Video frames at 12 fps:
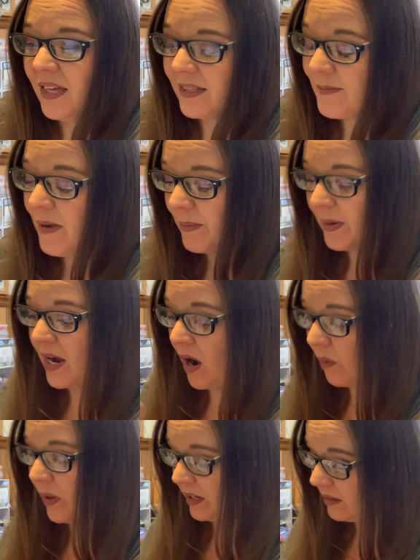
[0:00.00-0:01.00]
they may be
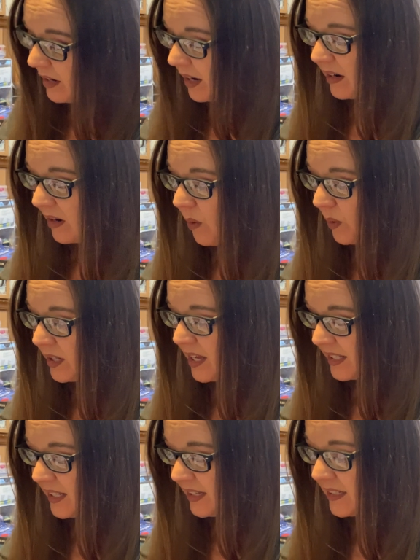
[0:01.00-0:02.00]
going
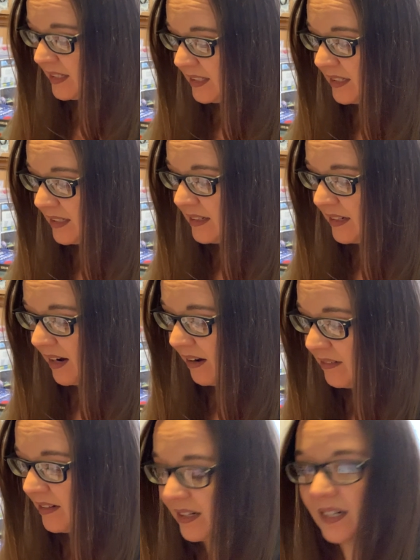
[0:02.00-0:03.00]
like this, you know,
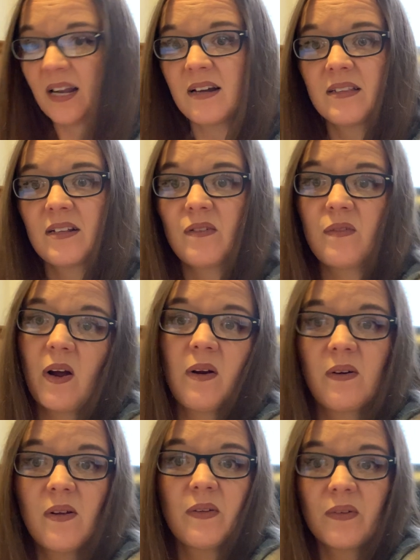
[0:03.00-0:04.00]
looking down at their
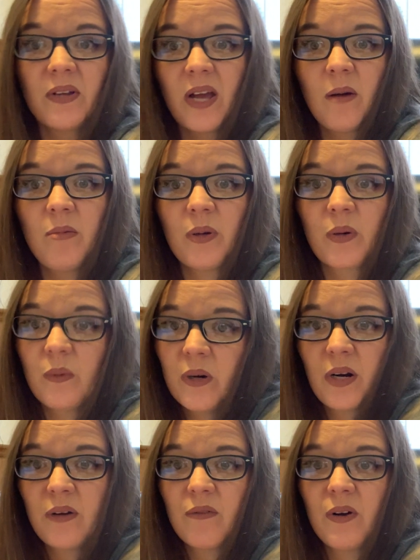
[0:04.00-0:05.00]
phone or their tablet or
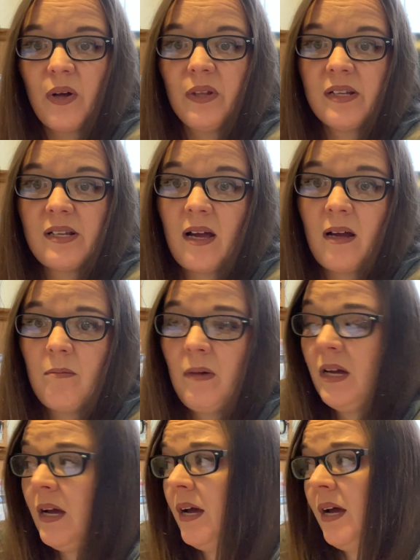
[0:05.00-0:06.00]
whatever all the time.
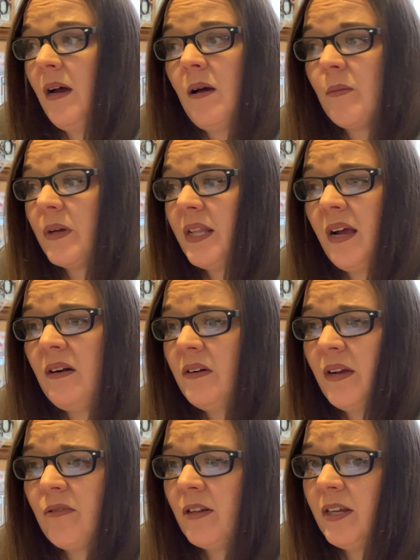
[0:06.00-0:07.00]
But they are
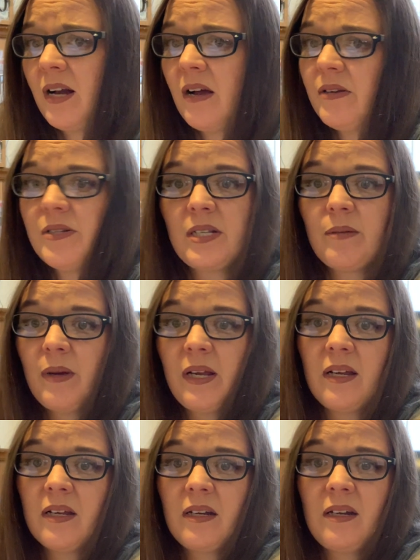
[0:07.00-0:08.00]
definitely not used to
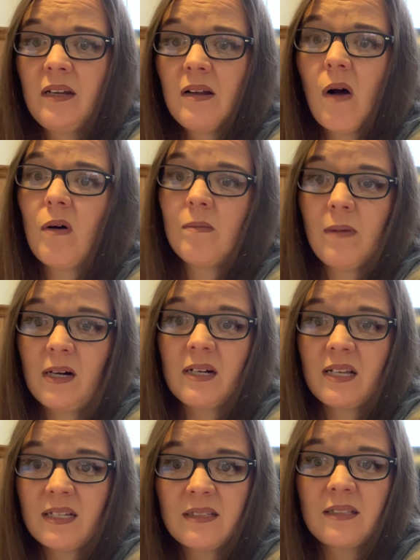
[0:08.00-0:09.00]
being
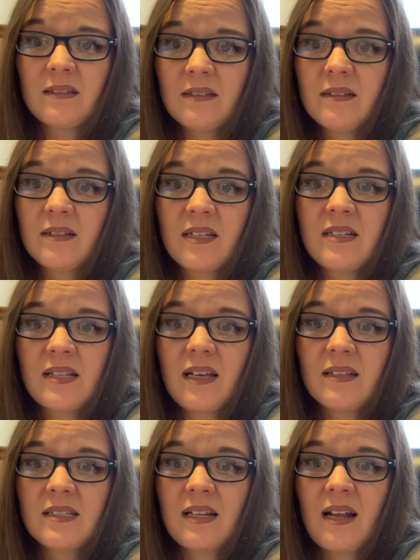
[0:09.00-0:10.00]
homebodies, these
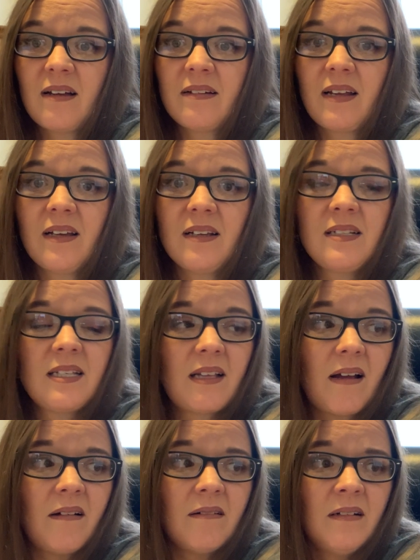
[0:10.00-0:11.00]
kids nowadays.
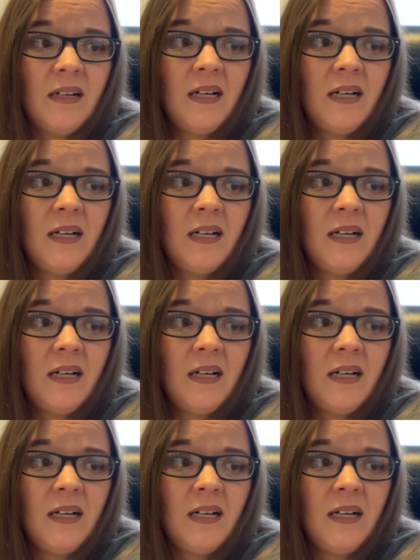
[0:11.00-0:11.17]
So,